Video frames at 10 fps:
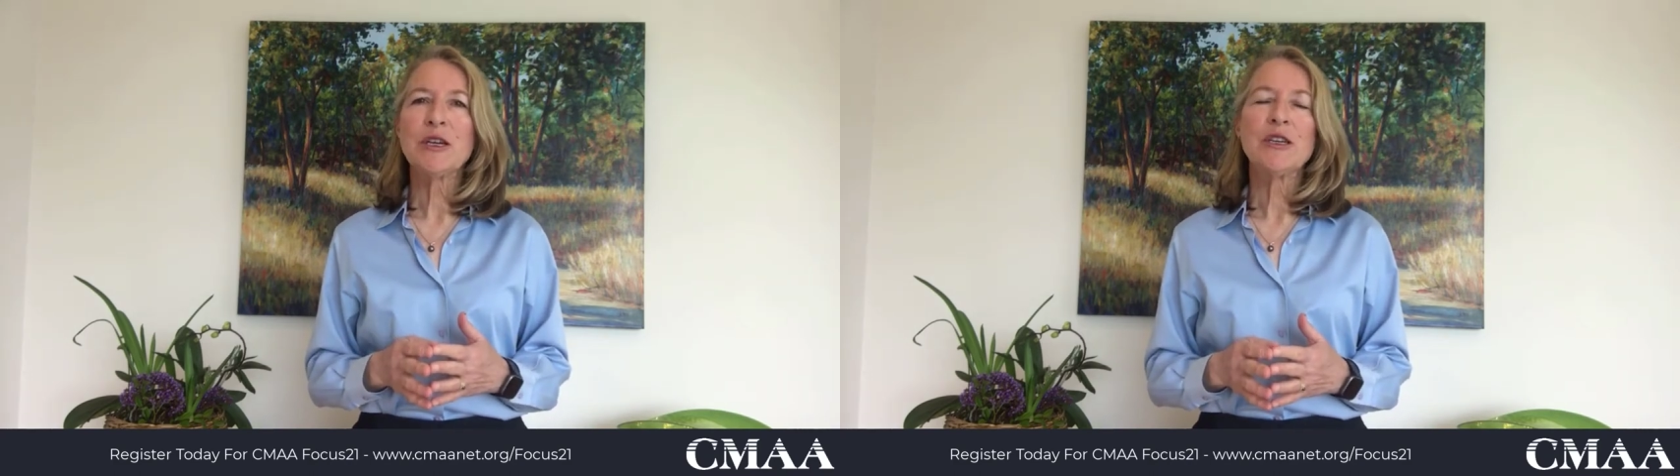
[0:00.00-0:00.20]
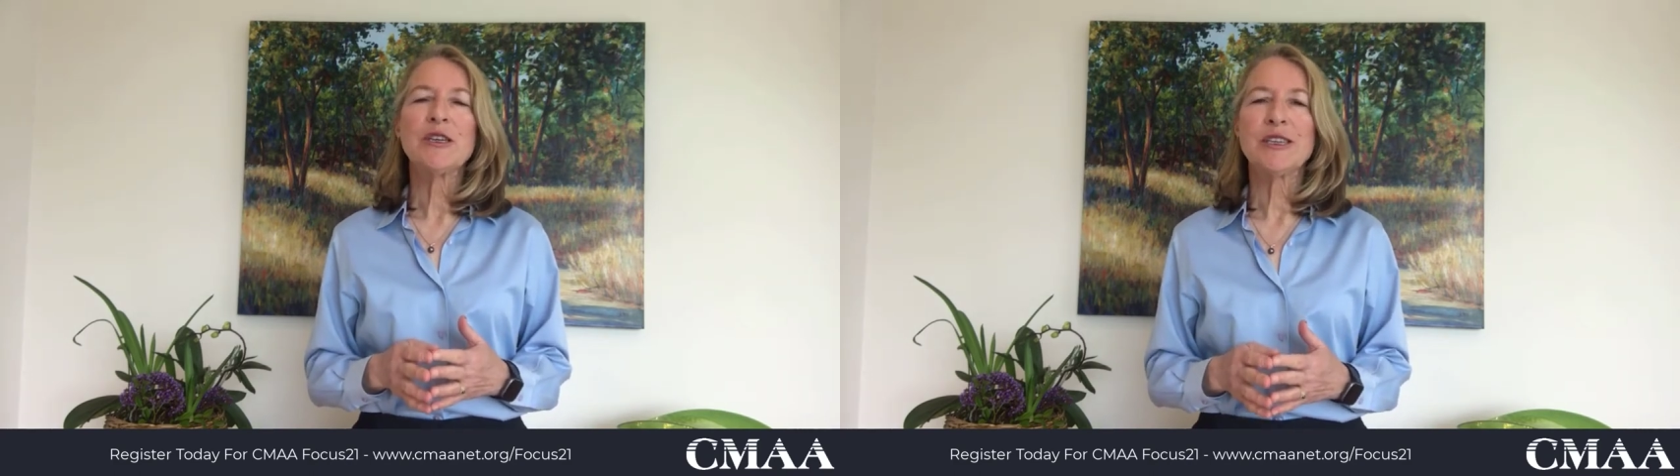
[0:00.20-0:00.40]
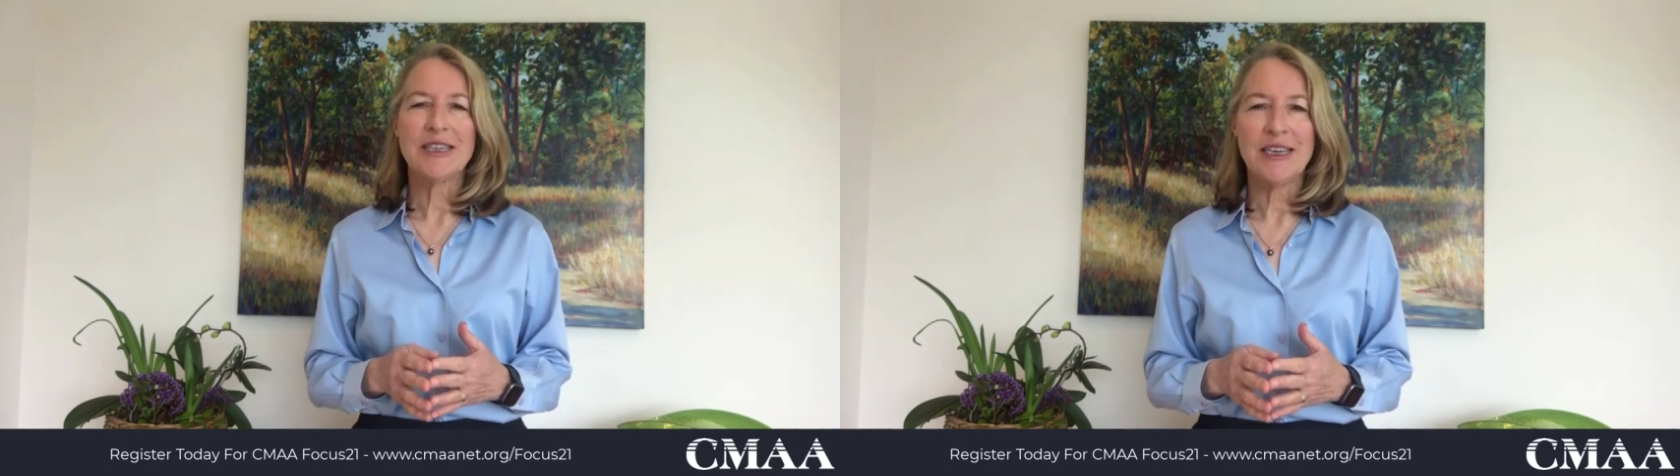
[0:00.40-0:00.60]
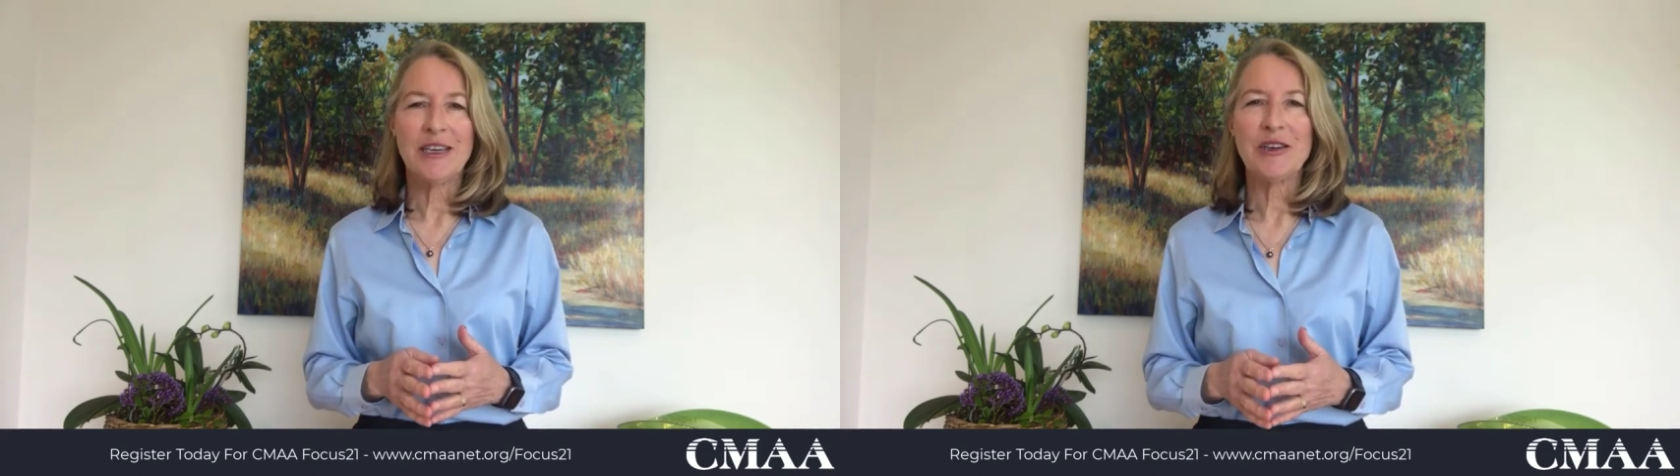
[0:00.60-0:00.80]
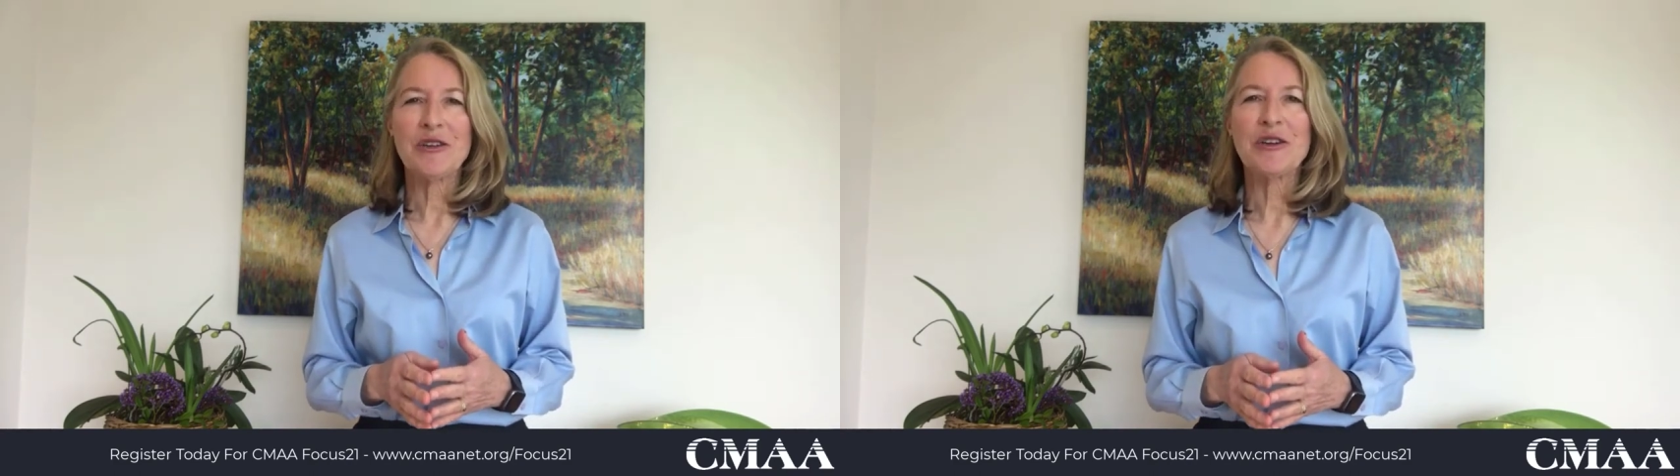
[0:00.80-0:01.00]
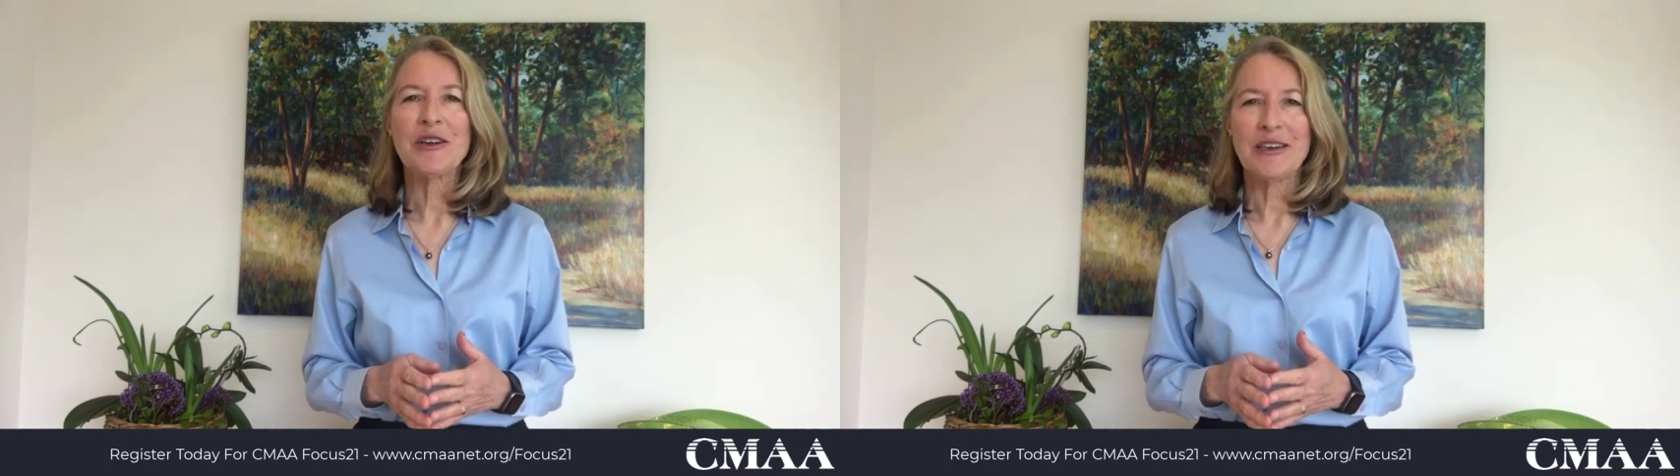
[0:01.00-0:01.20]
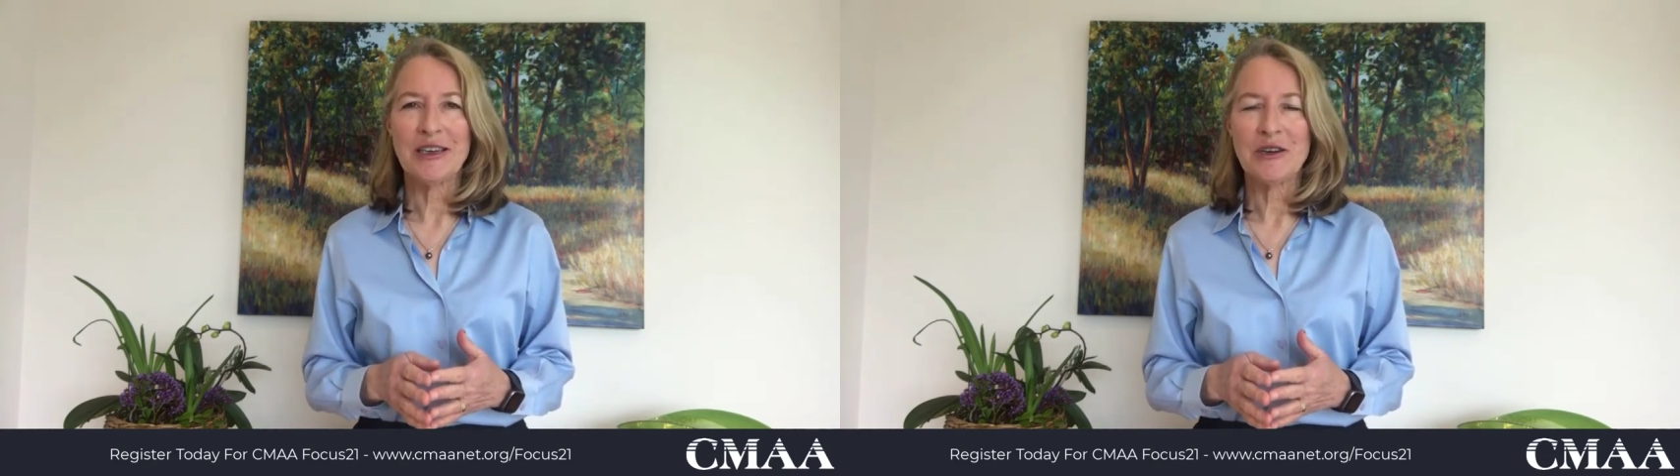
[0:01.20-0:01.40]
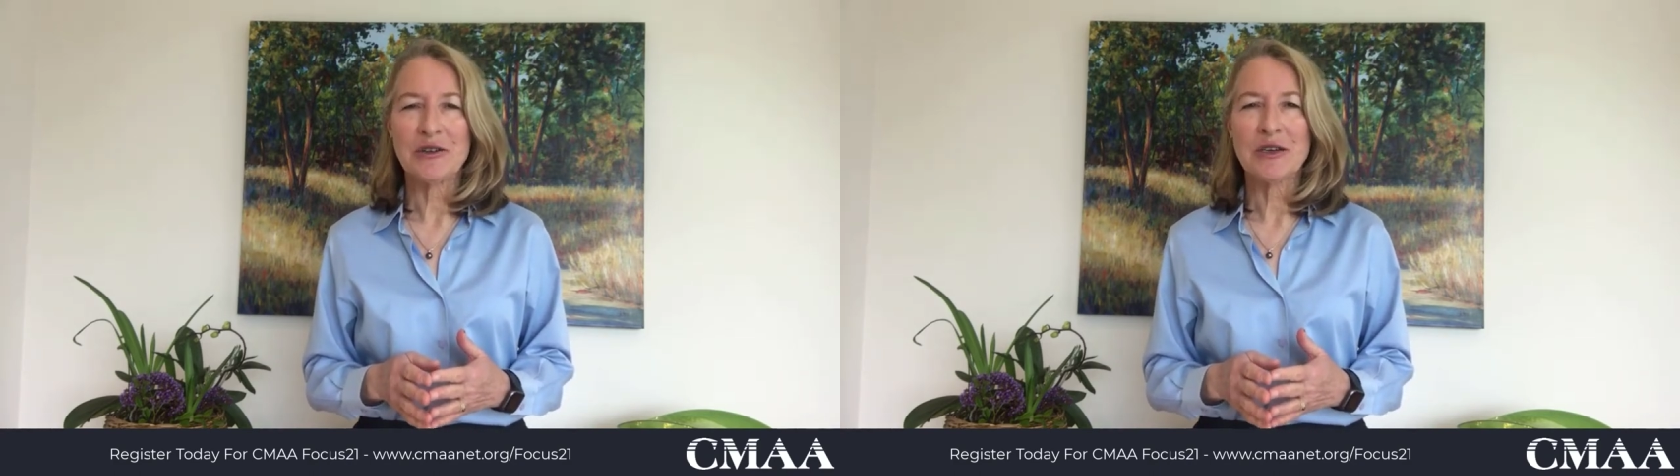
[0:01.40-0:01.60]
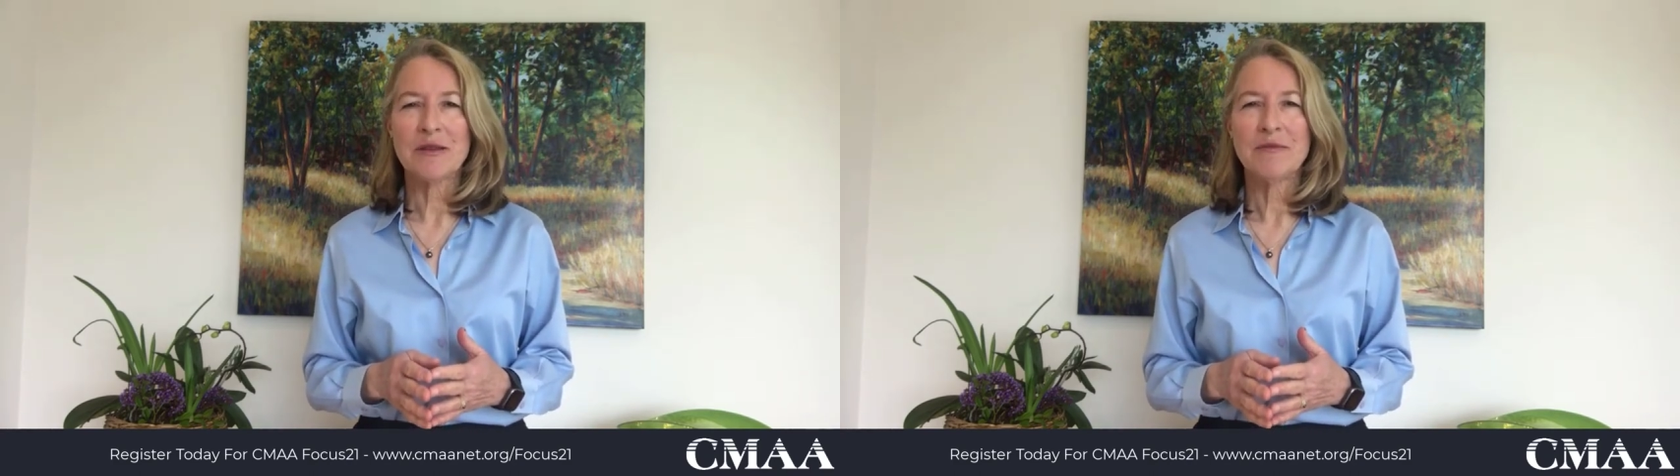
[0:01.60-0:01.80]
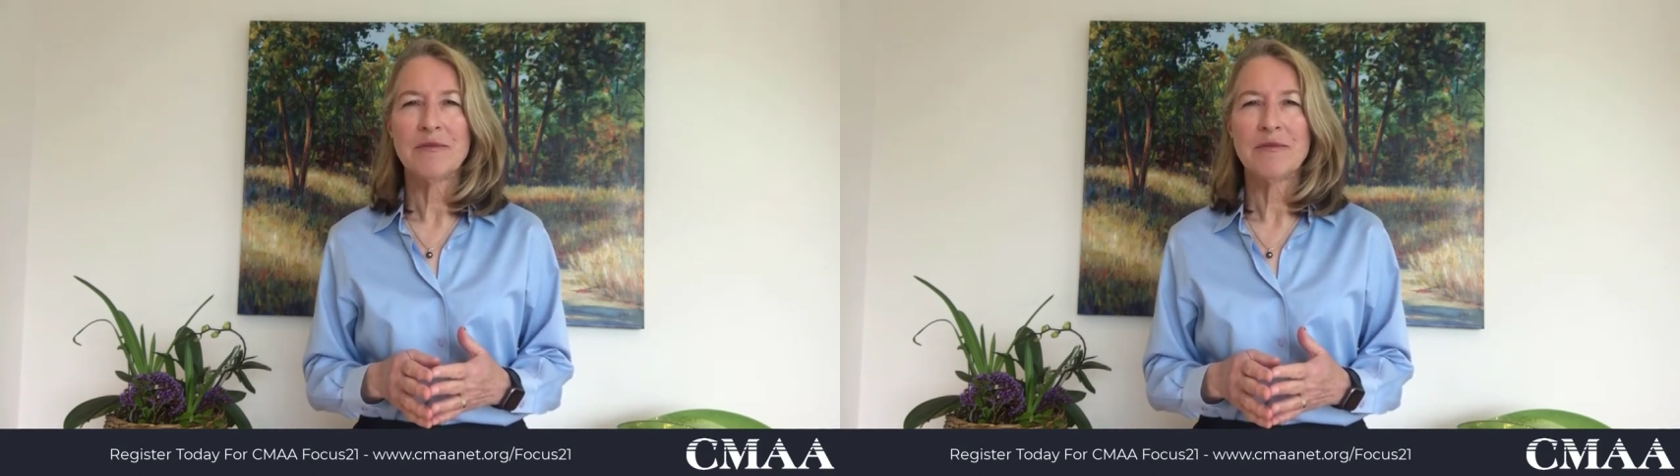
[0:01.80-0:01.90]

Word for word: to senior leaders.